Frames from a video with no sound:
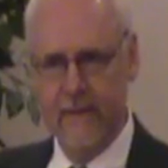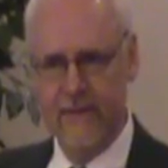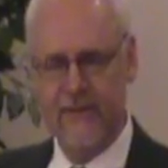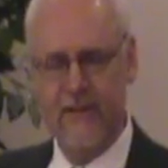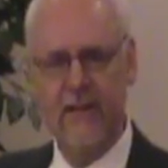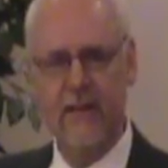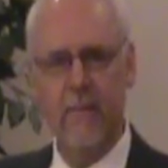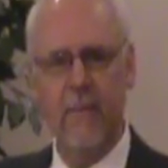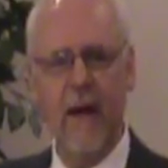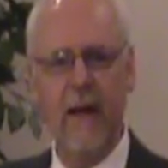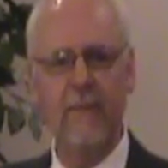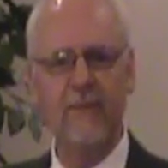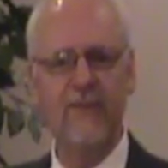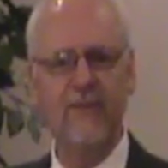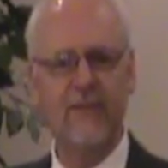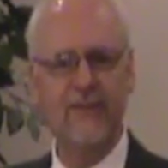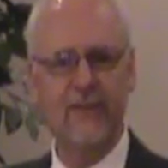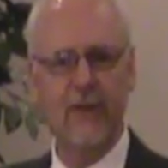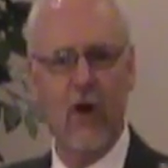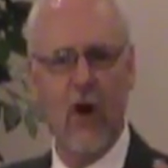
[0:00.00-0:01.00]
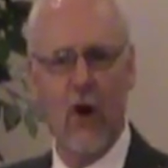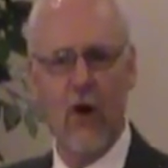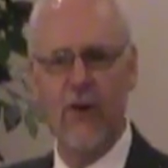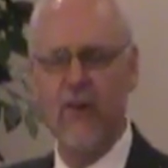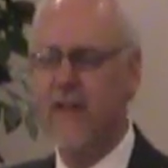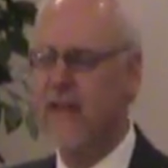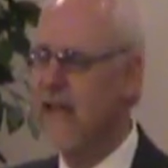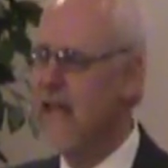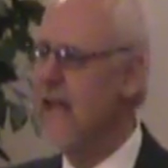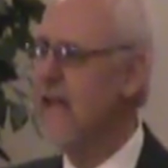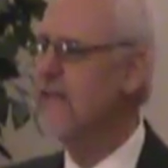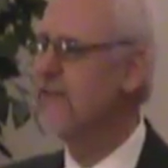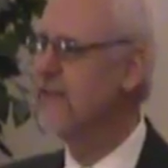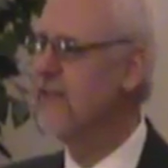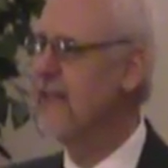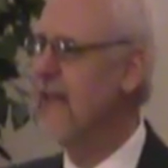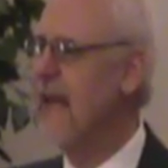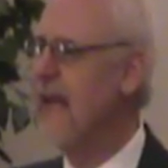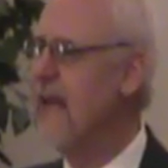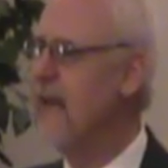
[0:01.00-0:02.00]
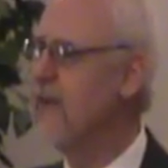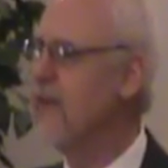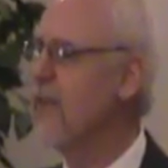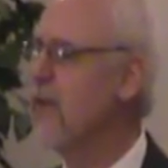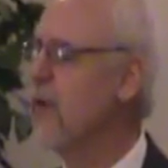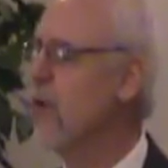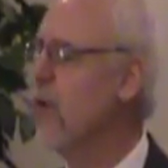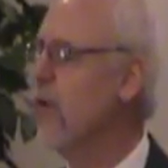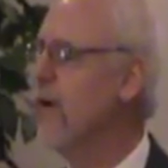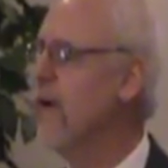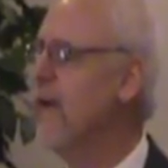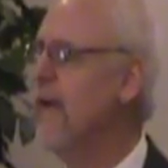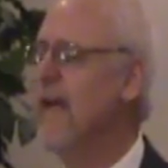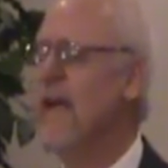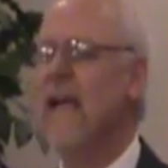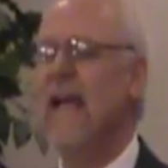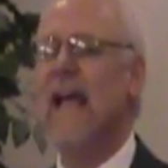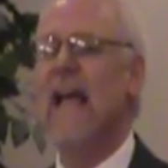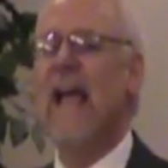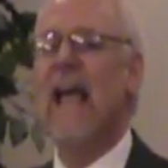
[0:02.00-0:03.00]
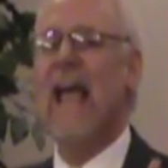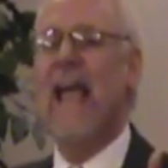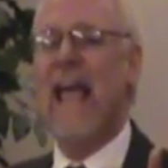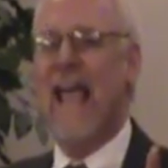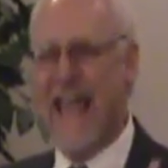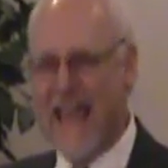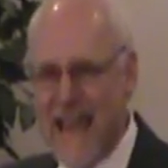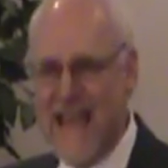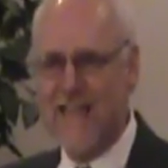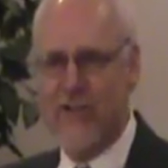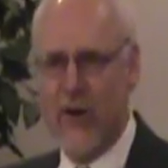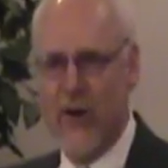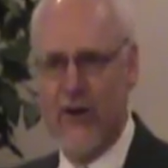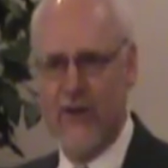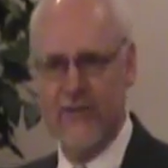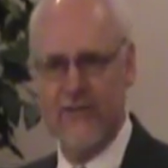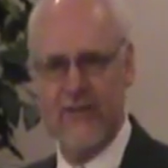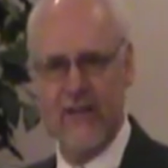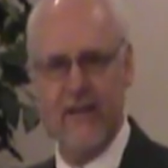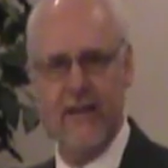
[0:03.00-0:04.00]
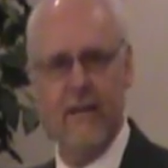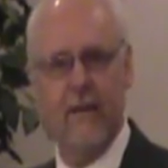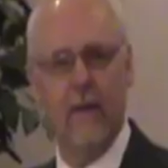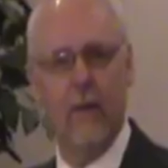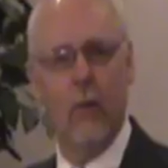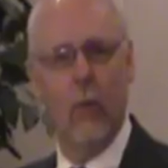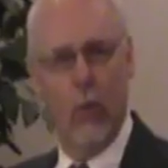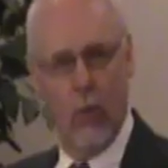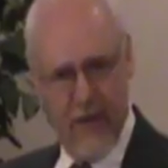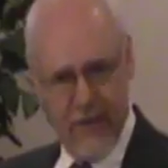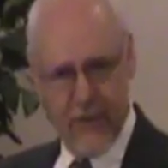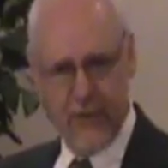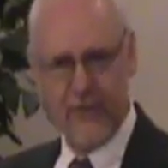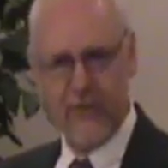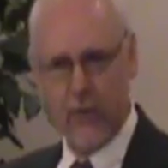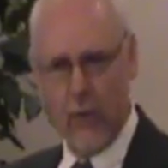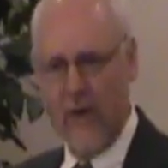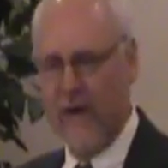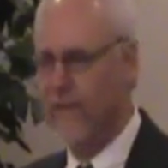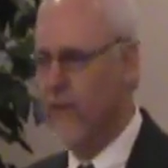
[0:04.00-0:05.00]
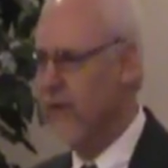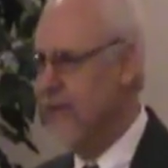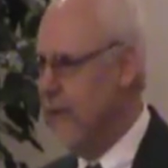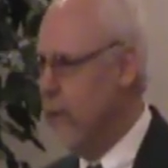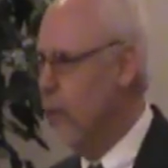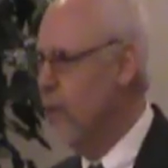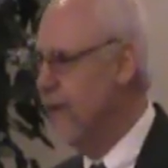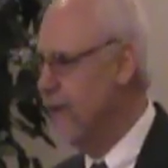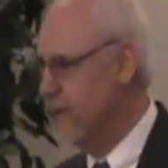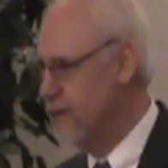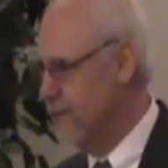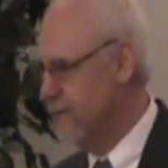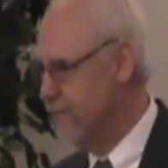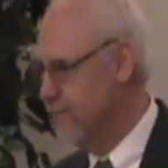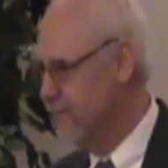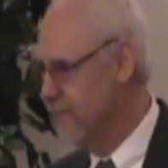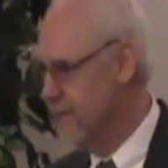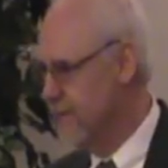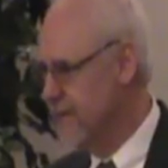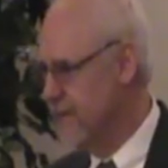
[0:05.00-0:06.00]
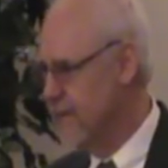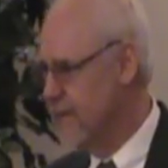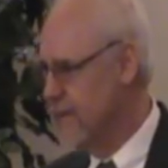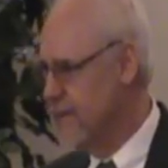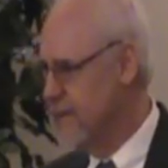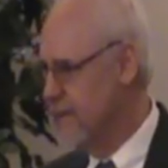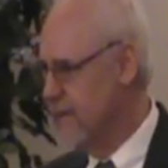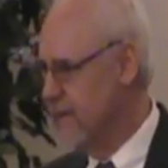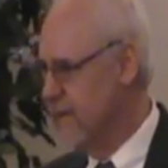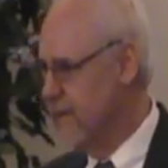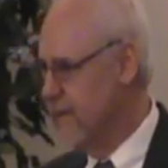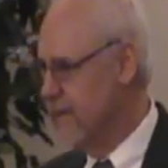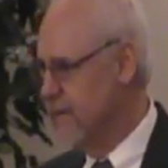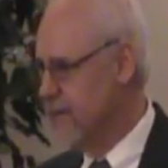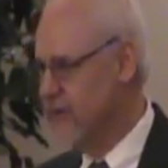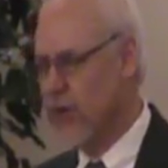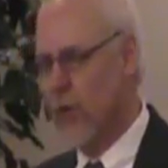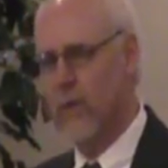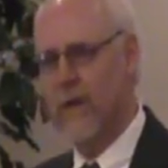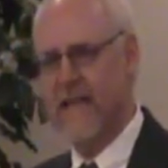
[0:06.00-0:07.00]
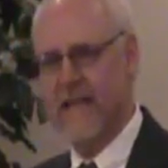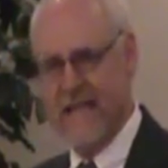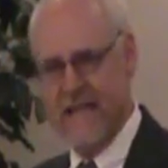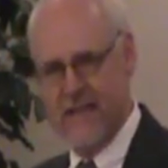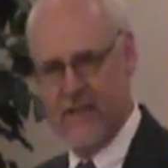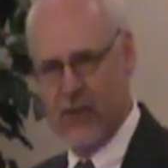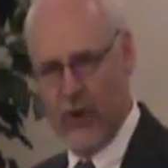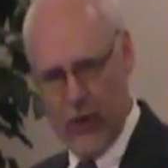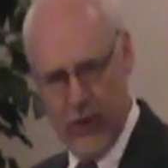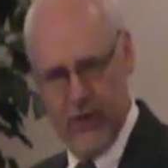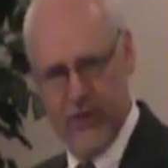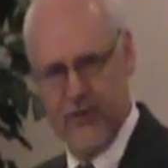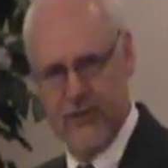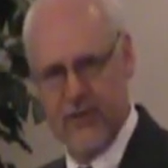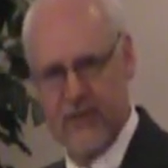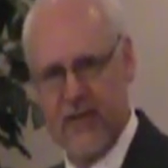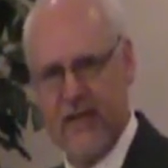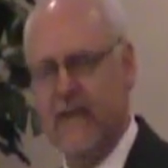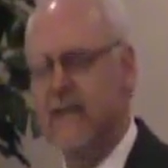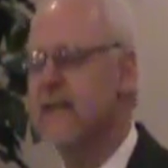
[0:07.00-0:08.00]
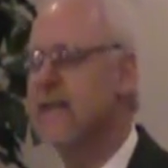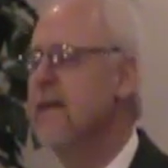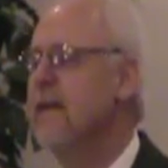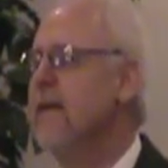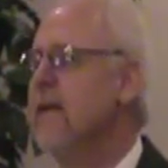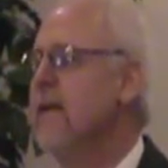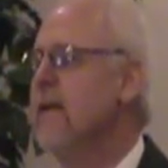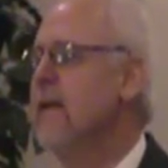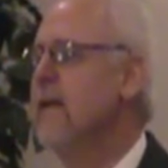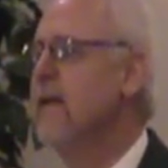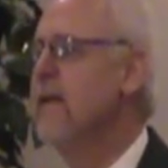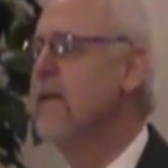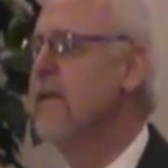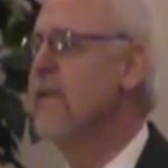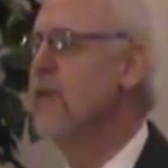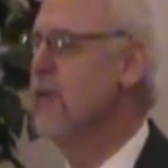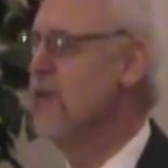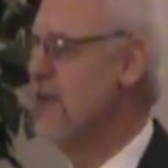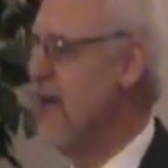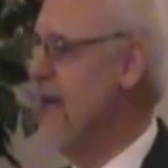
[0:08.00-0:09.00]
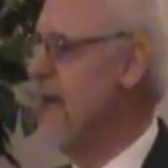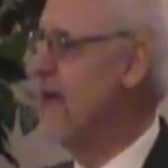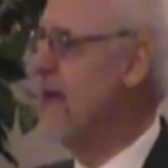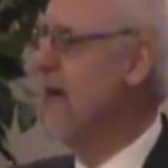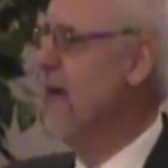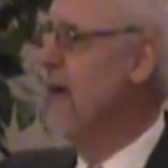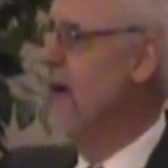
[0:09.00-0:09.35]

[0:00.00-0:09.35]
You see, the Bible says the heart of the king is in the hand of the Lord. He turns it whithersoever he will. So when he turns it to take